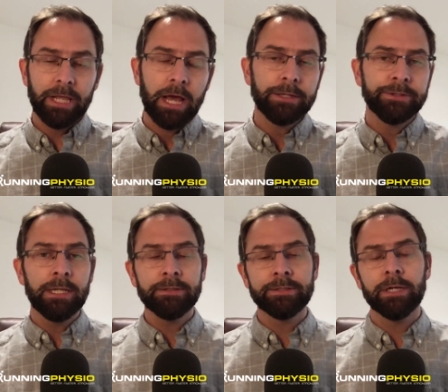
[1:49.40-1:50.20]
Uh, so
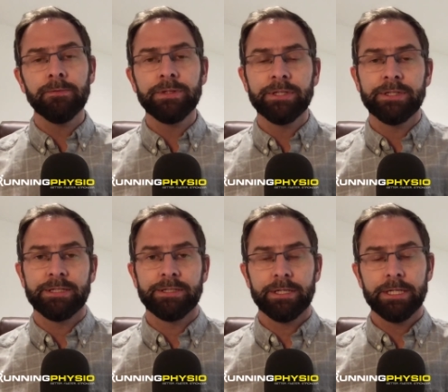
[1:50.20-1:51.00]
let's delve into
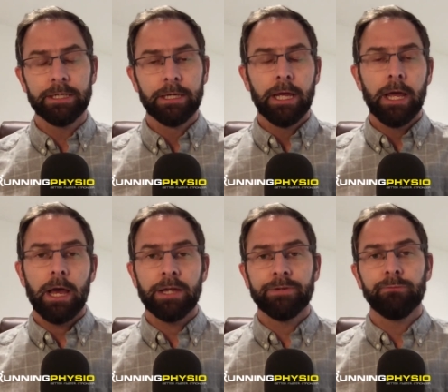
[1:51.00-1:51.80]
this study.
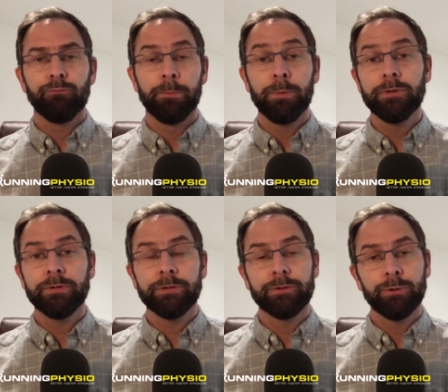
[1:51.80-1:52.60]
Uh, it's from
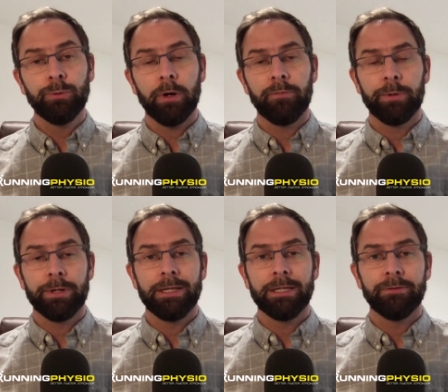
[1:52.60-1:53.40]
Rabusin et al. I've put
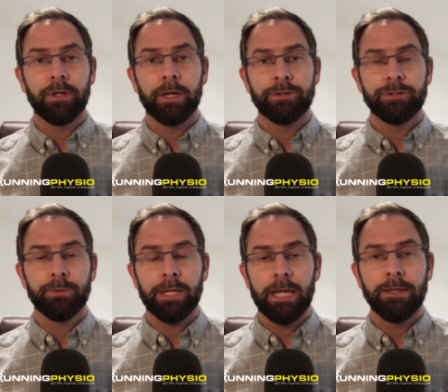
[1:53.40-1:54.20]
a link uh,
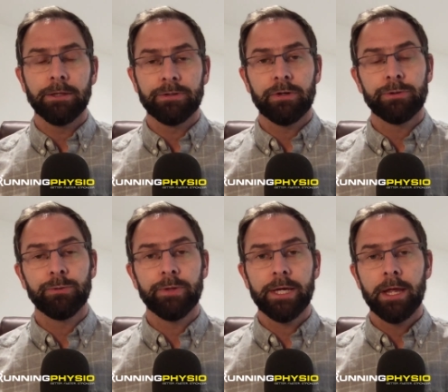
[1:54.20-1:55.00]
to it in the
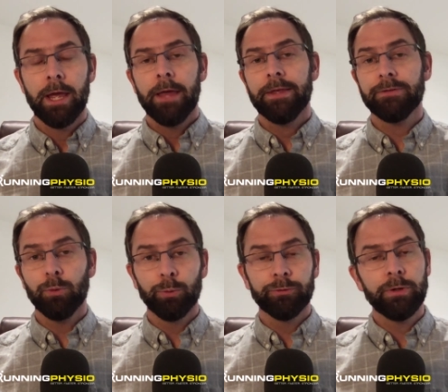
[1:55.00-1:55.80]
title there. There's
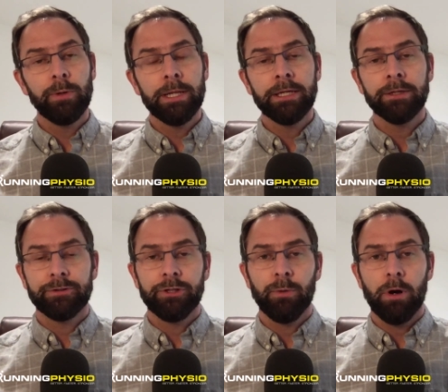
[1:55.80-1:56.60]
also a link
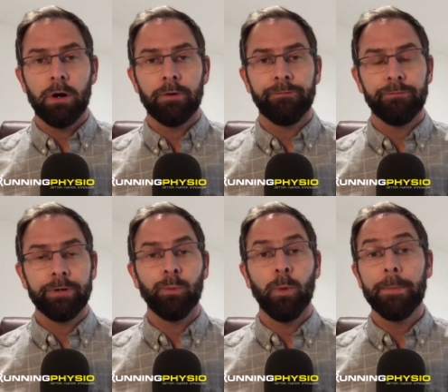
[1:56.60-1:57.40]
to our
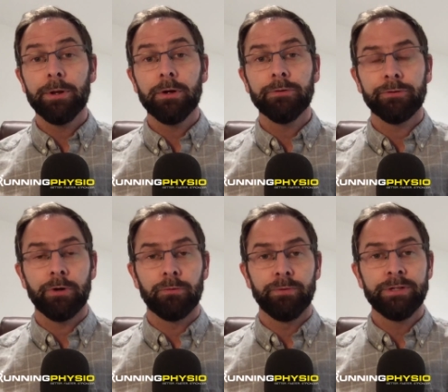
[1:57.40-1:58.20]
free webinars on
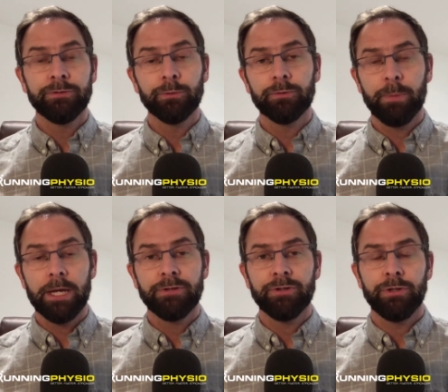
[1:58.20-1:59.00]
our resource
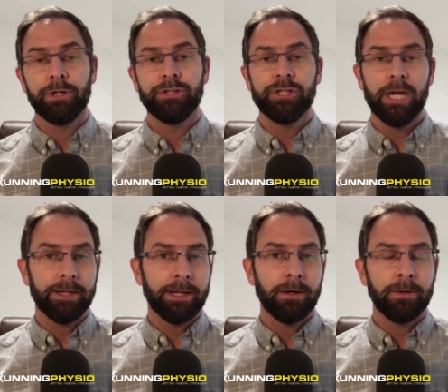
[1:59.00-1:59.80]
page, so you can check
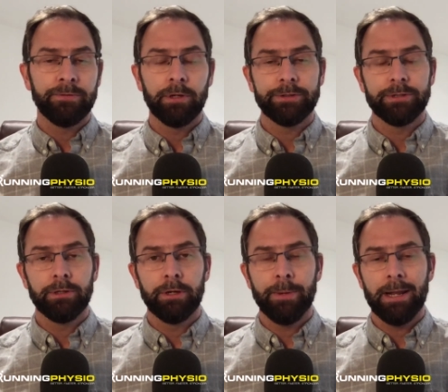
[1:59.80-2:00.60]
that out if you'd like to
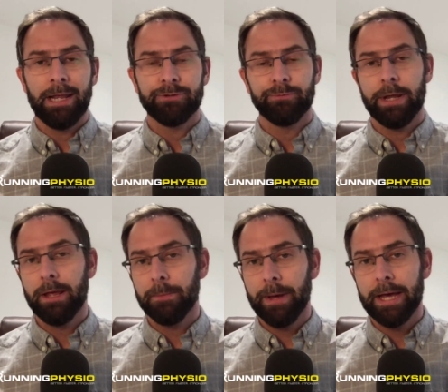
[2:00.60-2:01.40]
learn about lateral
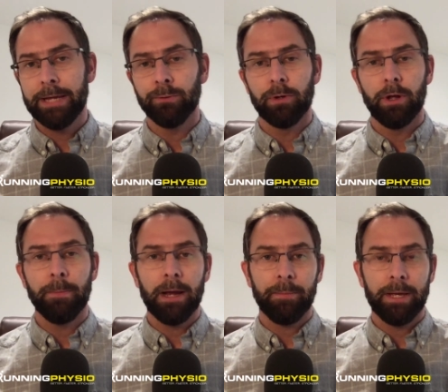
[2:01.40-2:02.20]
hip pain or low
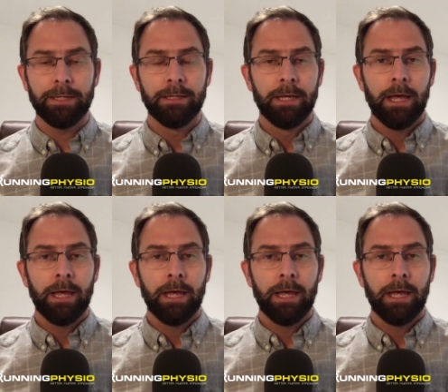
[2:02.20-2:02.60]
back pain